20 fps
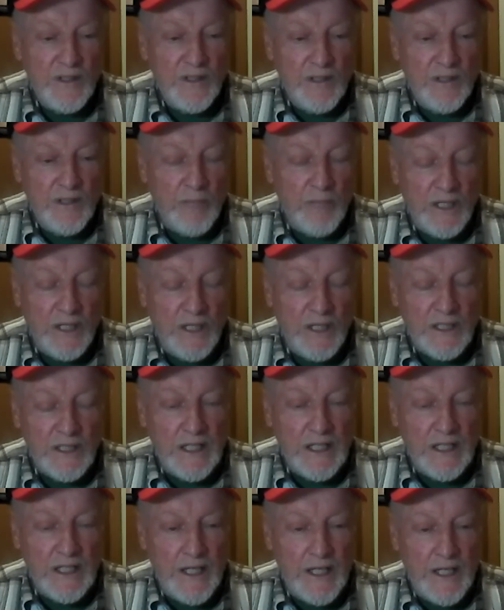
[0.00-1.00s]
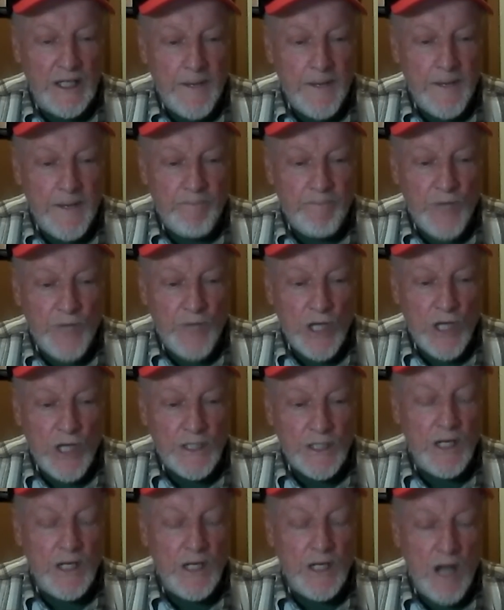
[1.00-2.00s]
but then um, on
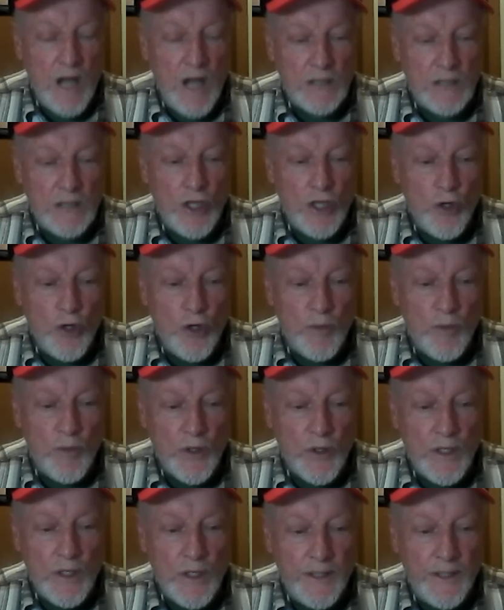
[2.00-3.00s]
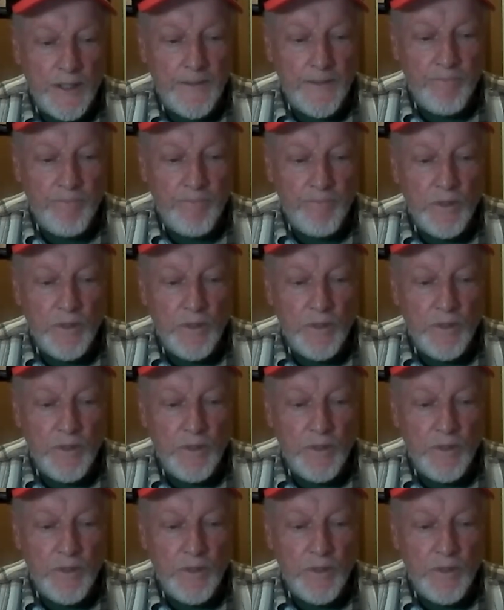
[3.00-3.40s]
10 October, uh,